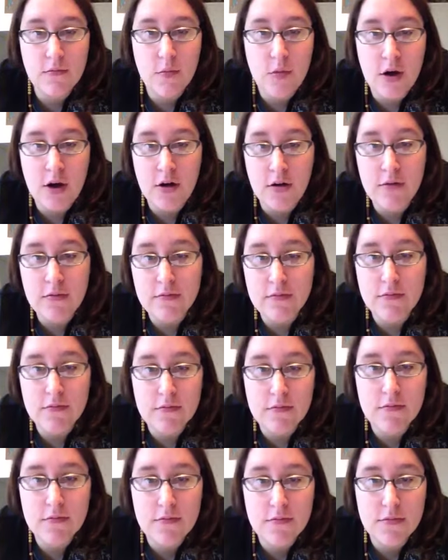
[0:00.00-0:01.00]
Well,
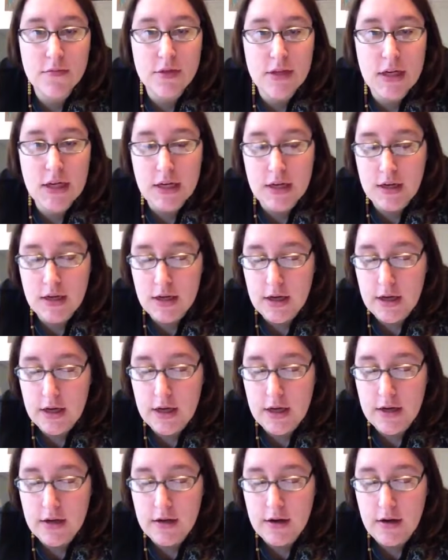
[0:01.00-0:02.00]

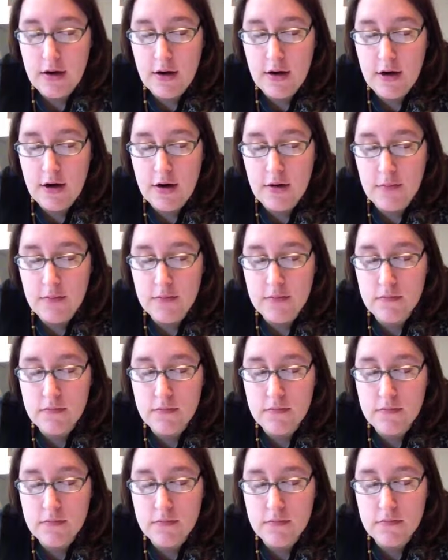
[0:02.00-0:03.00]
it um,
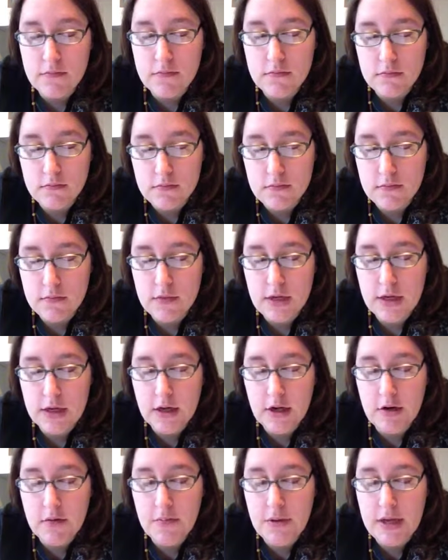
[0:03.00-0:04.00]
it
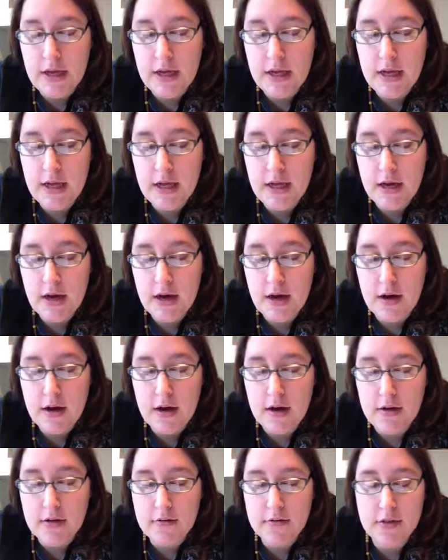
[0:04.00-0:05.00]
could be
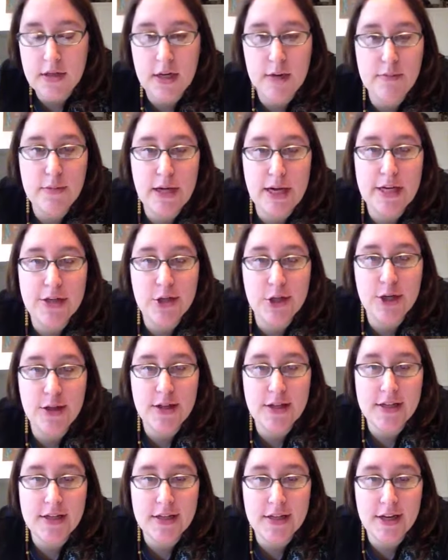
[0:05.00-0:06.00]
uh,
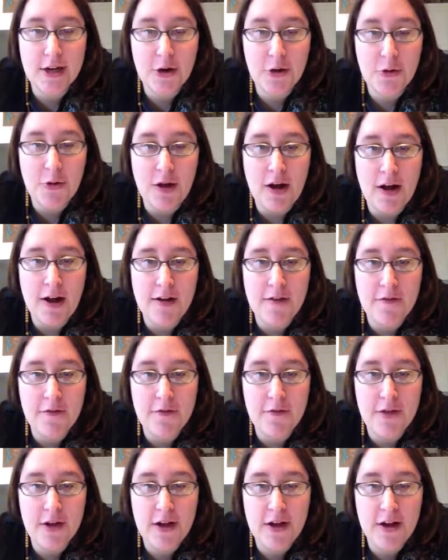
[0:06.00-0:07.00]
temptation that's in your life
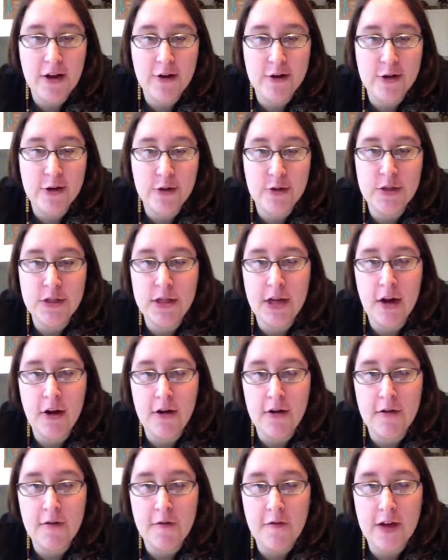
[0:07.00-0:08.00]
that you're too
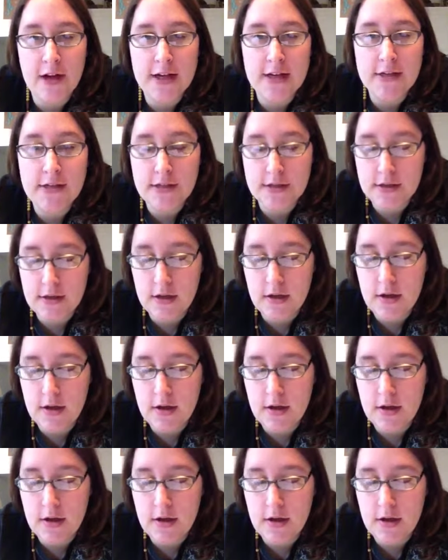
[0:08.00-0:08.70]
scared to face.